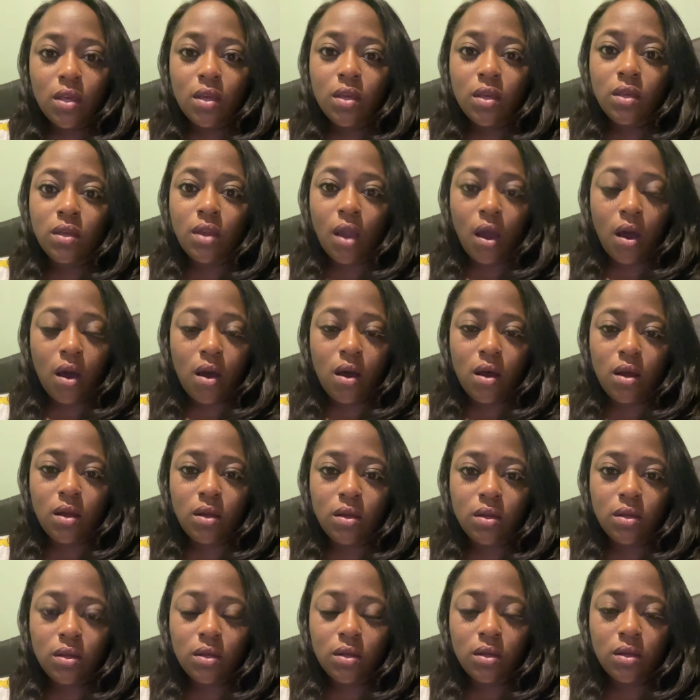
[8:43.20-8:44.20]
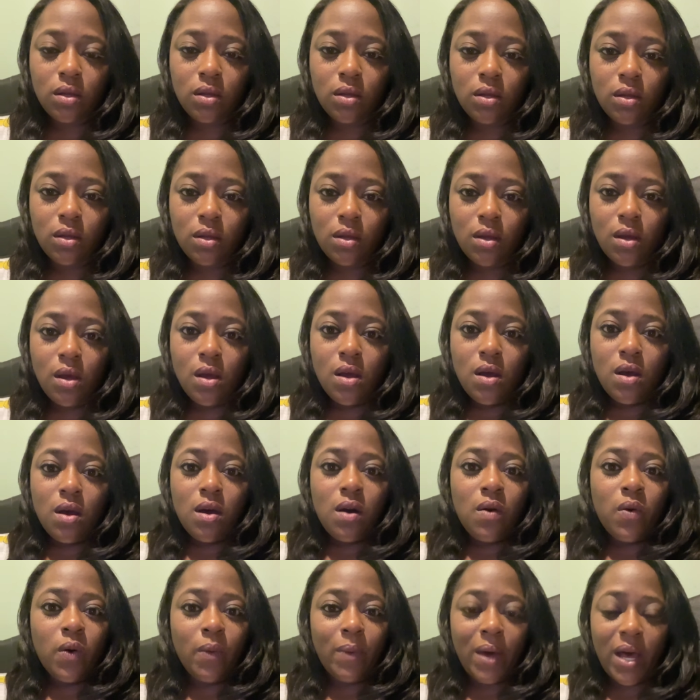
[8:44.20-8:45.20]
Y'all,
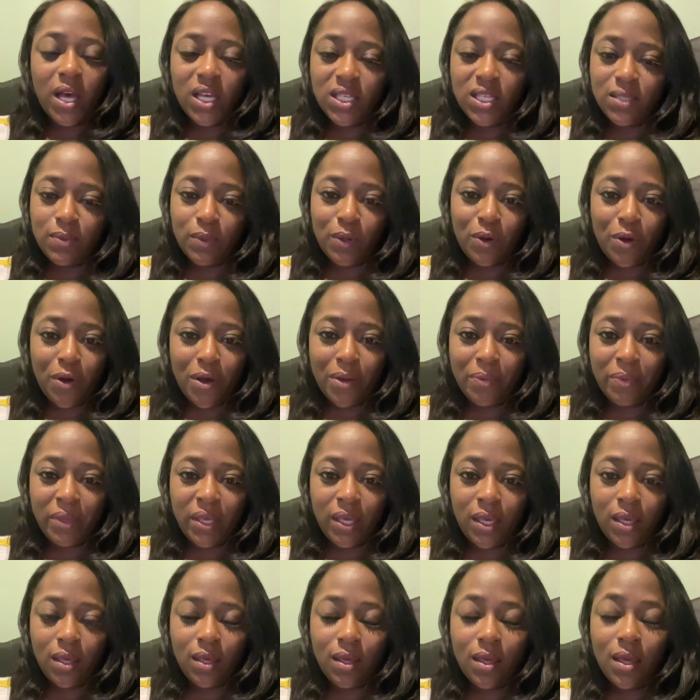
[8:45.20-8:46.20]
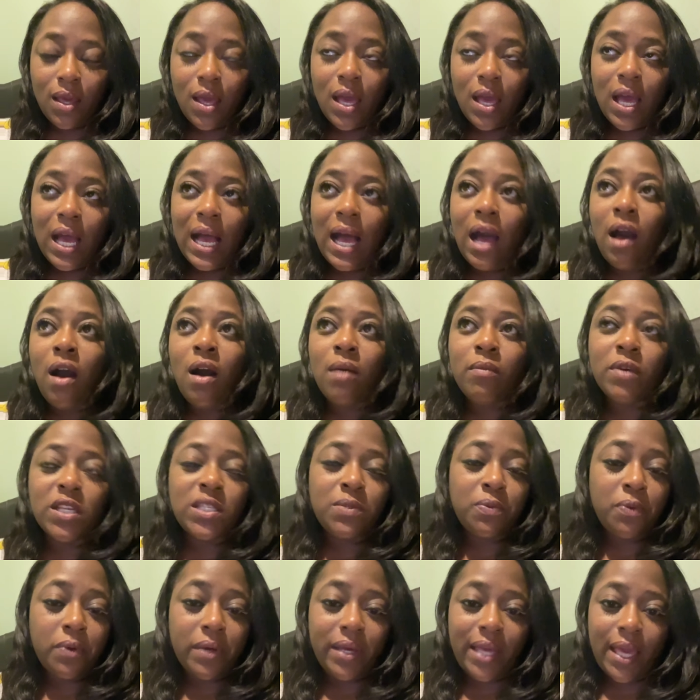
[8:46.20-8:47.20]
when my husband called me, I
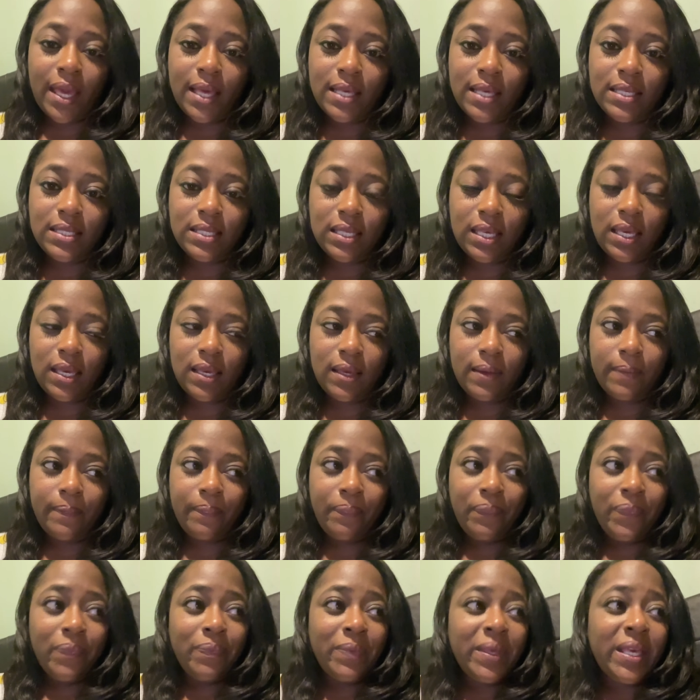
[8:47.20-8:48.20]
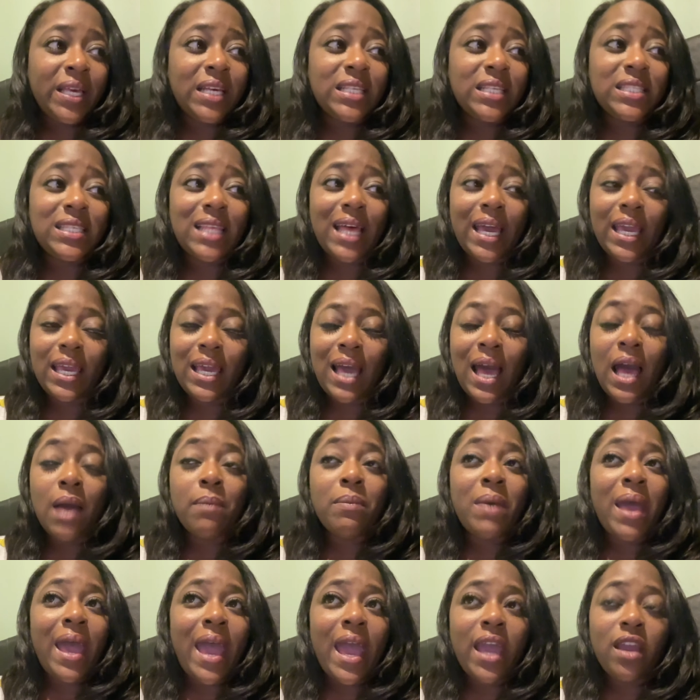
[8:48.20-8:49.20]
almost wore a casket because, like,
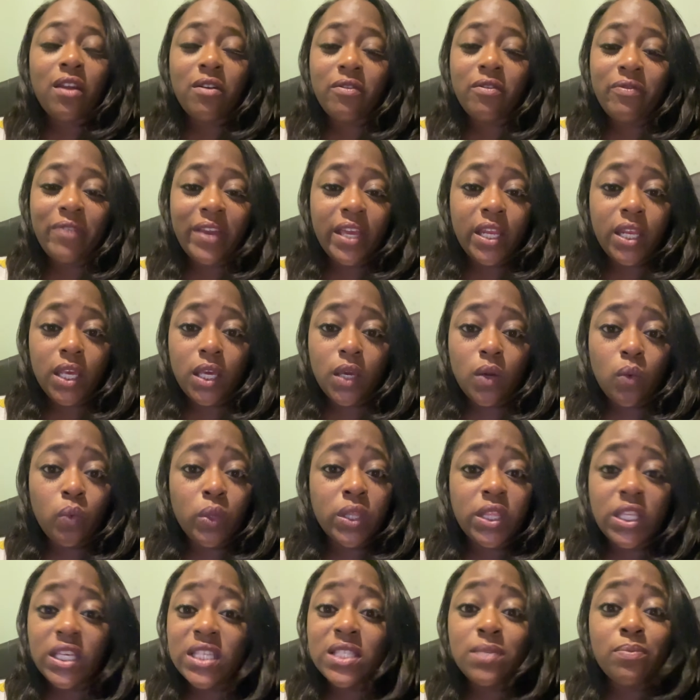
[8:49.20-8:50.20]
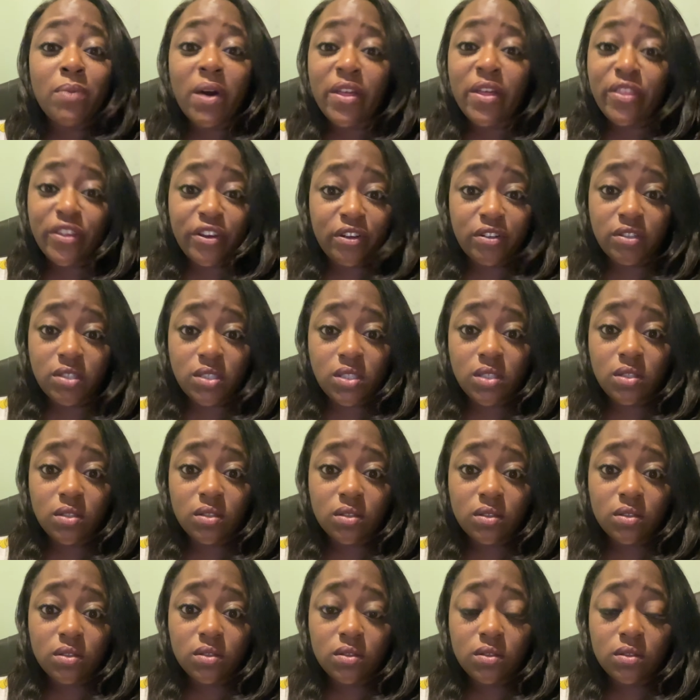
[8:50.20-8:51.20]
I'm aggravated with these mothers.
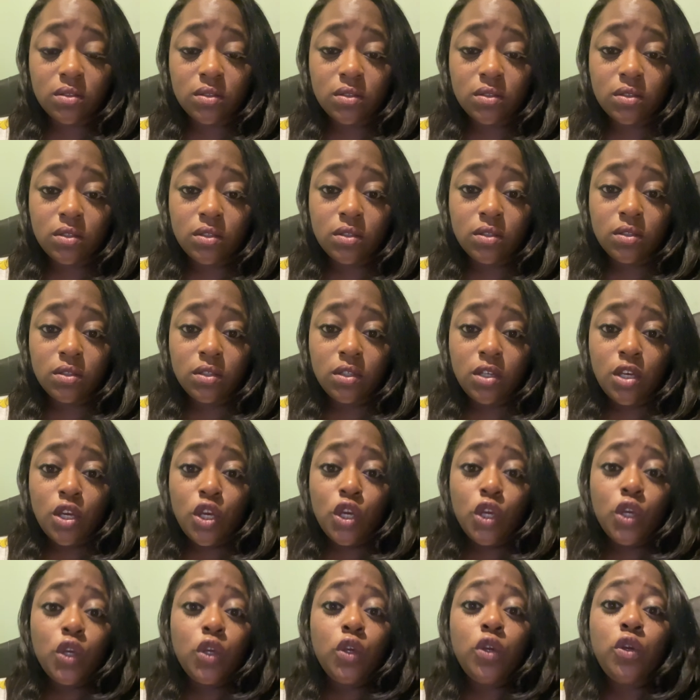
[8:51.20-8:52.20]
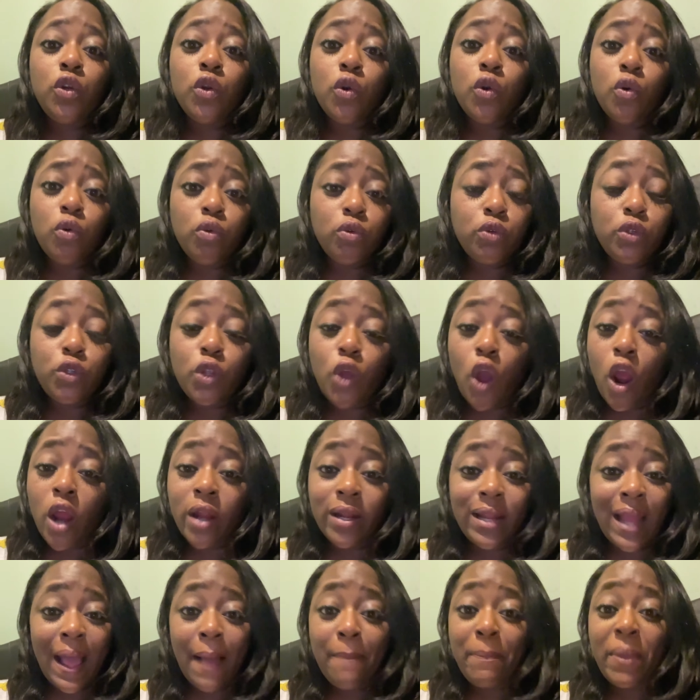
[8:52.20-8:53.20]
You are
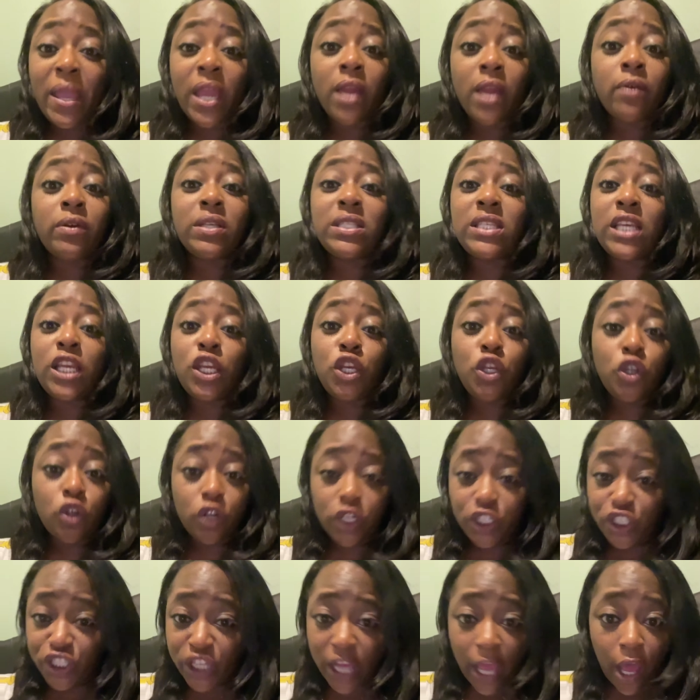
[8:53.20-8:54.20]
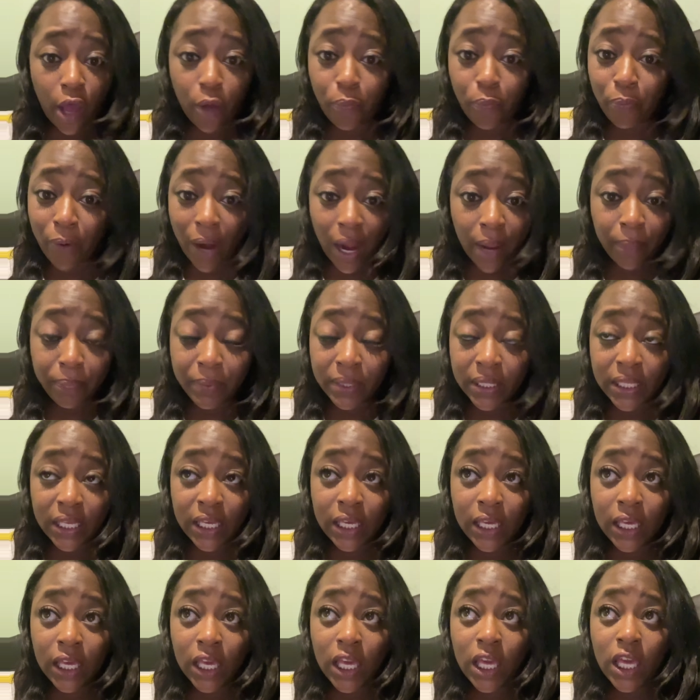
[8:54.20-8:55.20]
not parenting your child
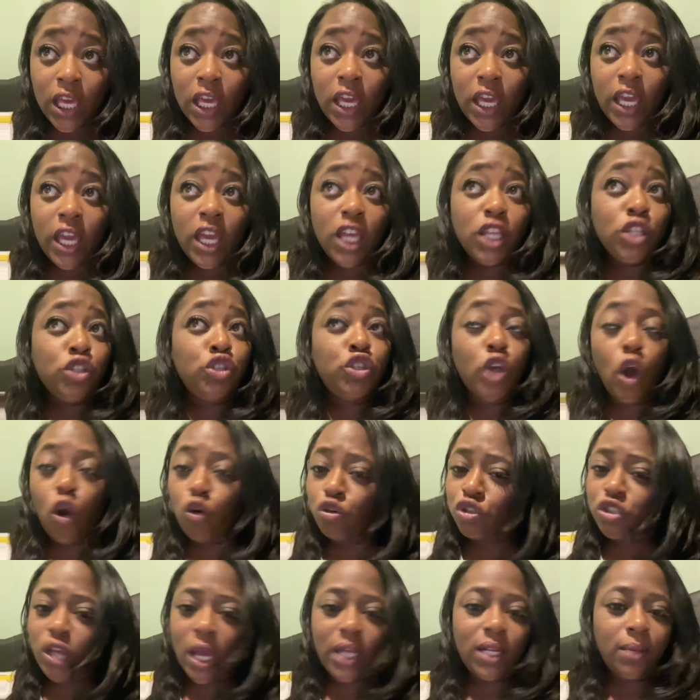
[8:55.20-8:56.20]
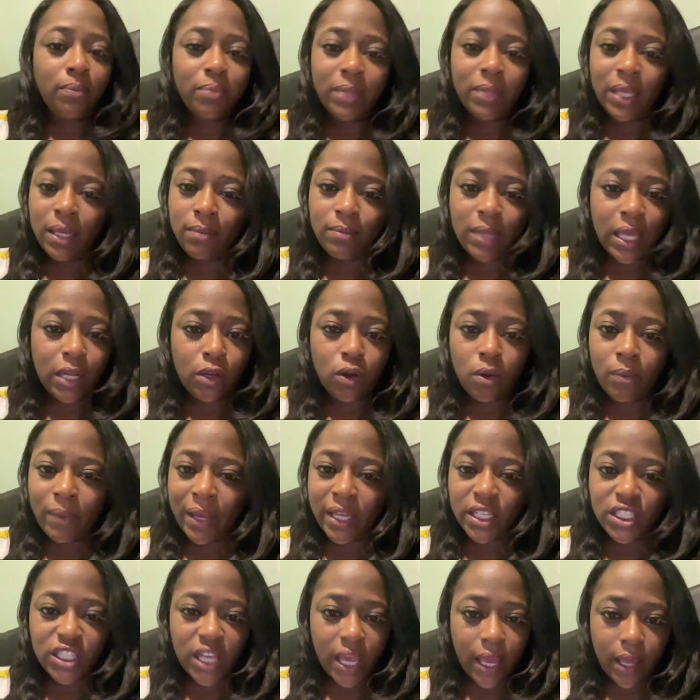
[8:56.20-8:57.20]
properly. Don't try to blame that on
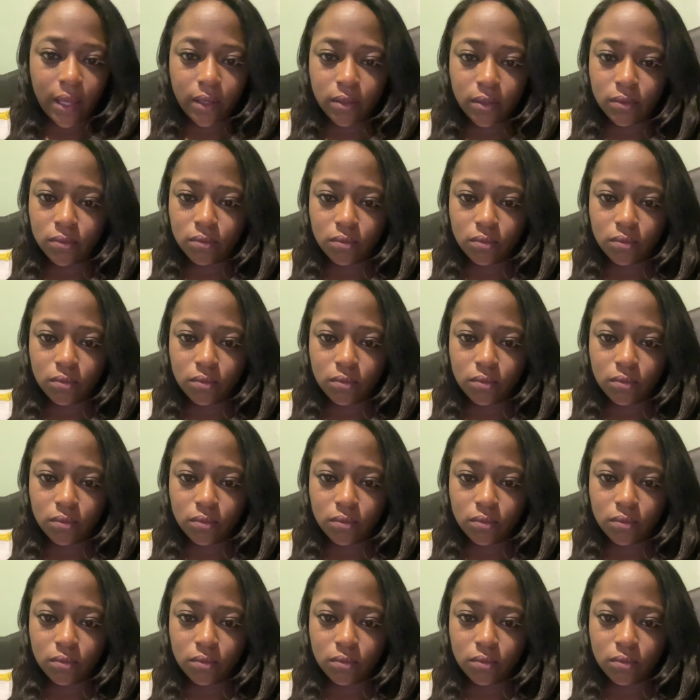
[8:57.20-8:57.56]
my child.